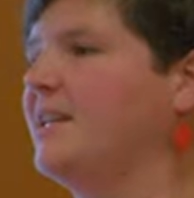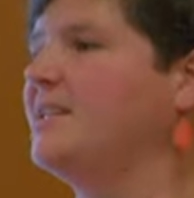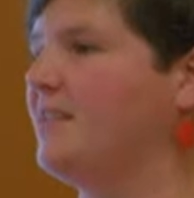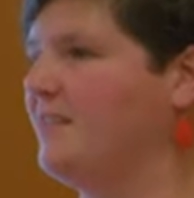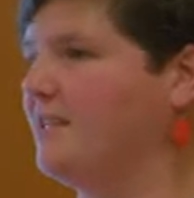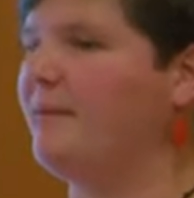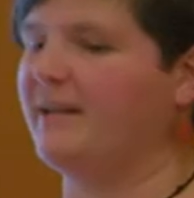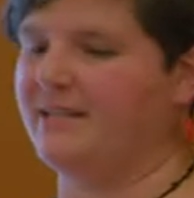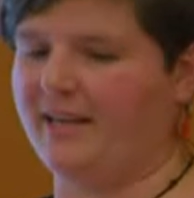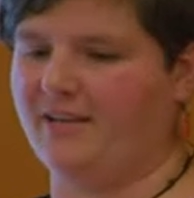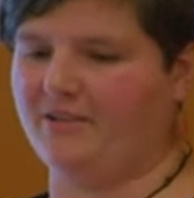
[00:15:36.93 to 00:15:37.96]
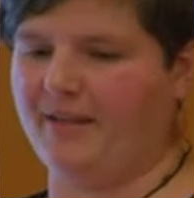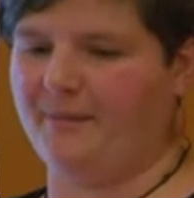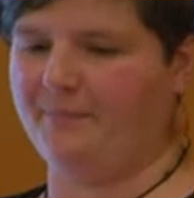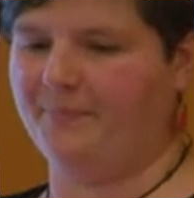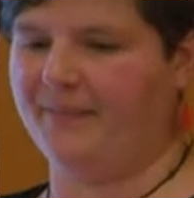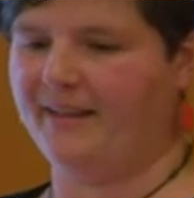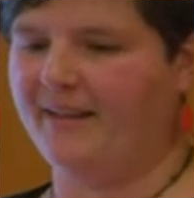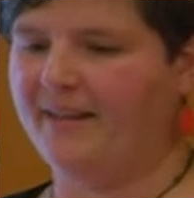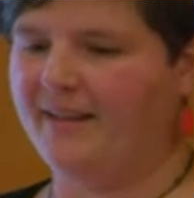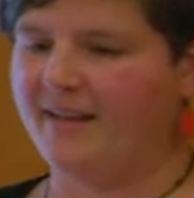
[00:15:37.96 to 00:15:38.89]
It's going to depend again on
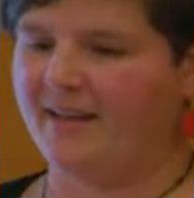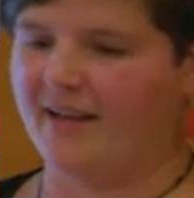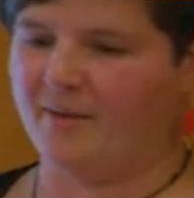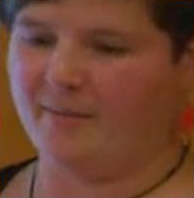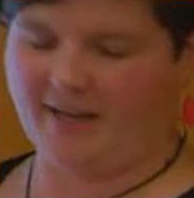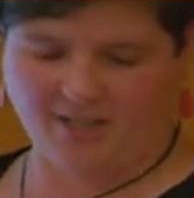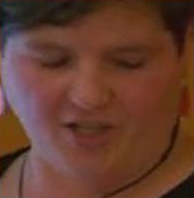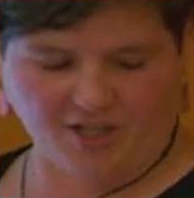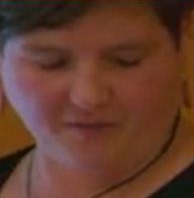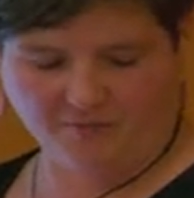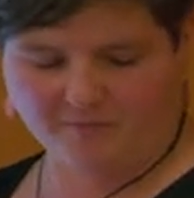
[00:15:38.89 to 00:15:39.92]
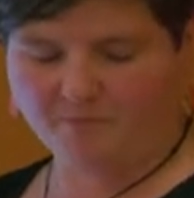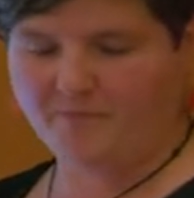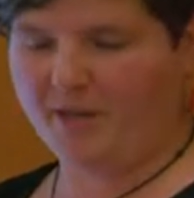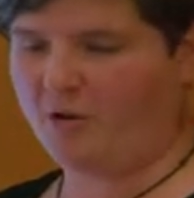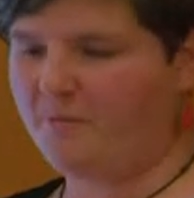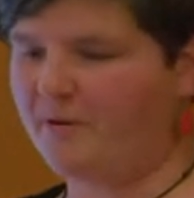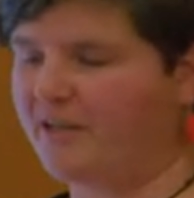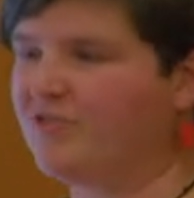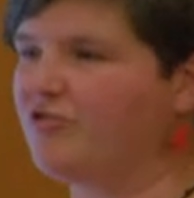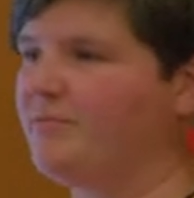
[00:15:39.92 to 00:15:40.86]
them. And you know, be open
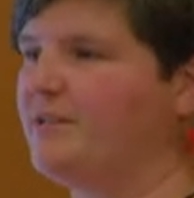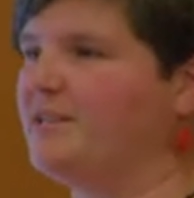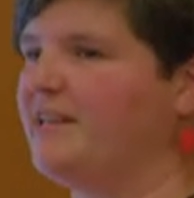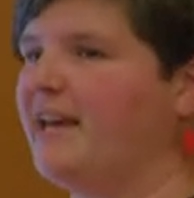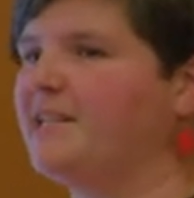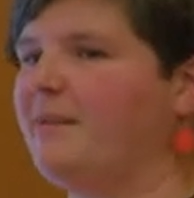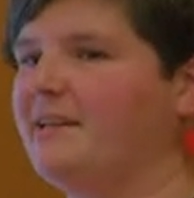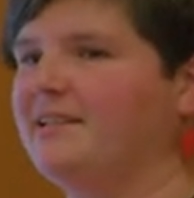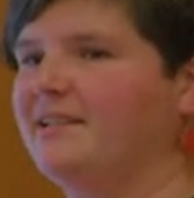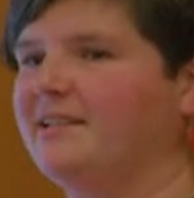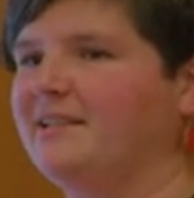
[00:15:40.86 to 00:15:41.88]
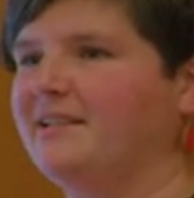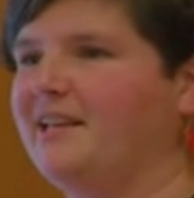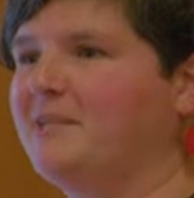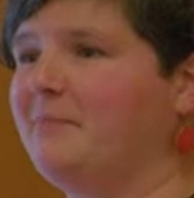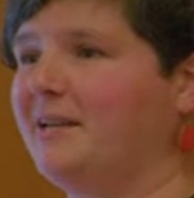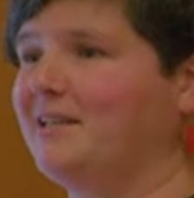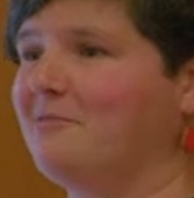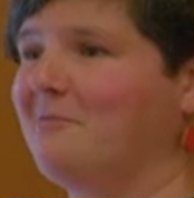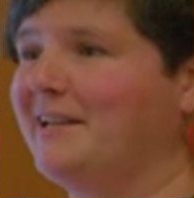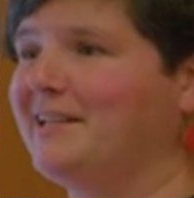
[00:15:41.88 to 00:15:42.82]
and contribute to their spaces, because their
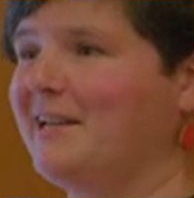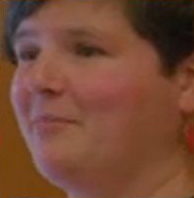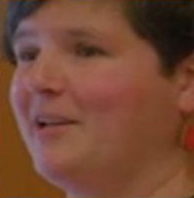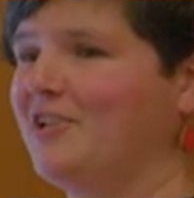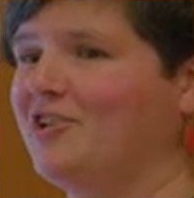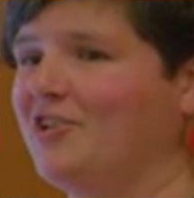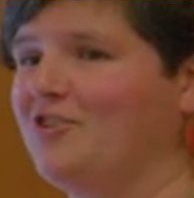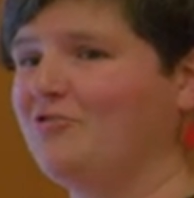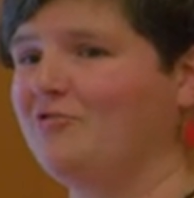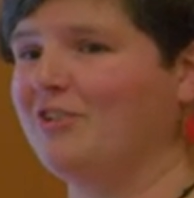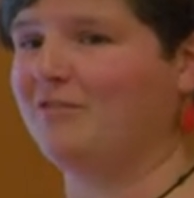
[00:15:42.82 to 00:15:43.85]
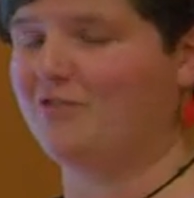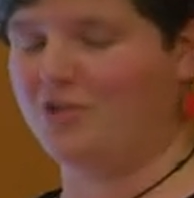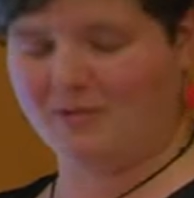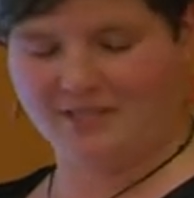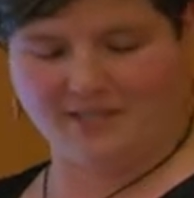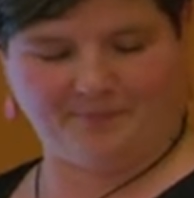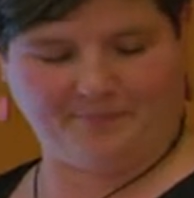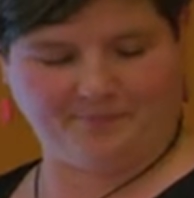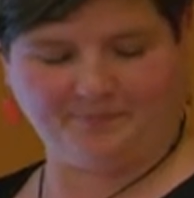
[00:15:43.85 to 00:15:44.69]
spaces are well established and you're kind of new into them.